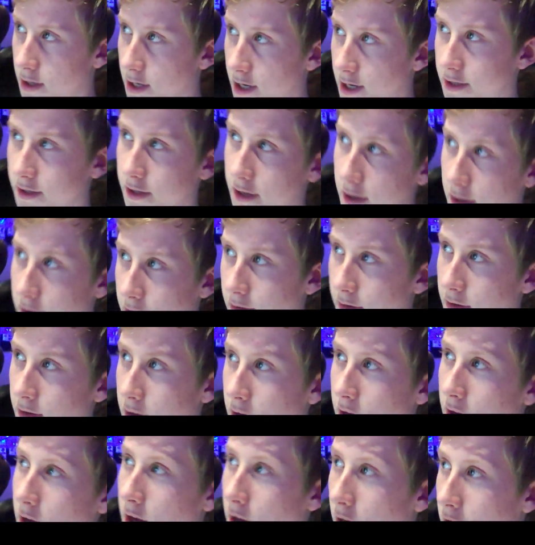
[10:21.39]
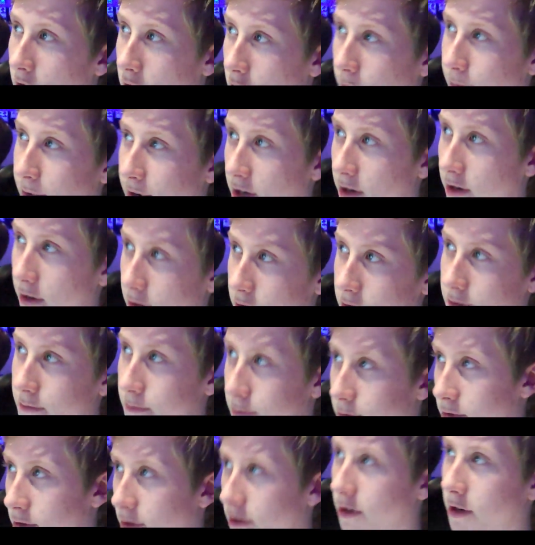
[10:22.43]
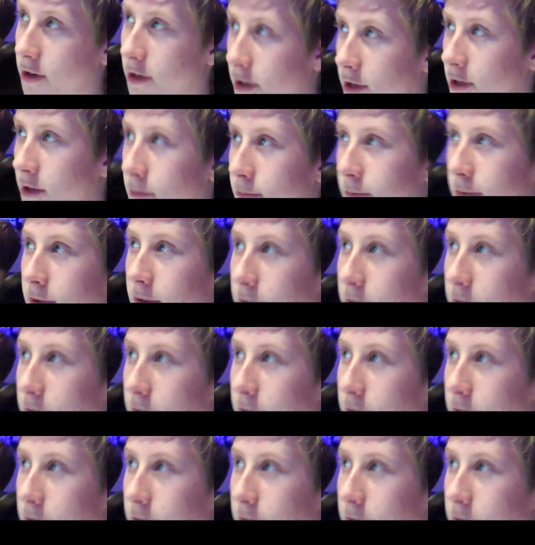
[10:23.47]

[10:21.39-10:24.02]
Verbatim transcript: later. Comment, like, subscribe.